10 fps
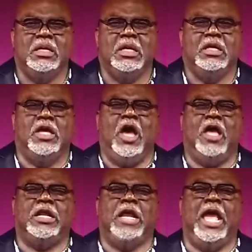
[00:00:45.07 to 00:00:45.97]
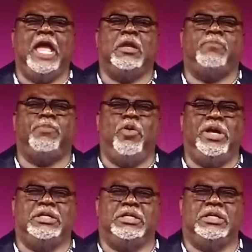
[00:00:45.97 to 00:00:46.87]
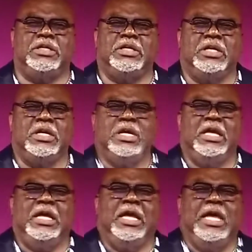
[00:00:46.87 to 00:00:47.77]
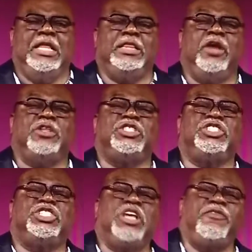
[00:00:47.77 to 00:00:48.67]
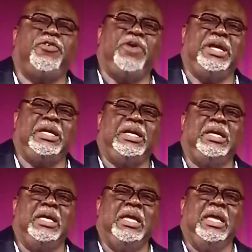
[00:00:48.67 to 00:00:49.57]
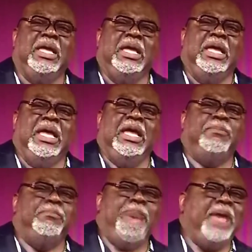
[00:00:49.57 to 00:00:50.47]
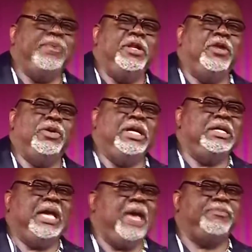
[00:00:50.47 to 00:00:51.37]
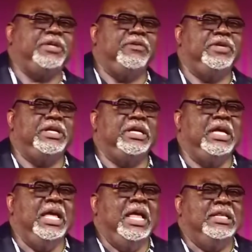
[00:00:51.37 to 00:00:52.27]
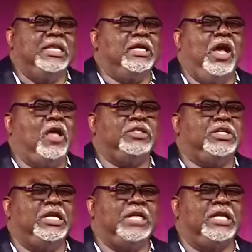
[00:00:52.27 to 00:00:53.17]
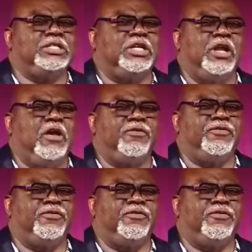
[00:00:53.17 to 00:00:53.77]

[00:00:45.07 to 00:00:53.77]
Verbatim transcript: God had a point in their suffering in Babylonian captivity that God said, That's enough.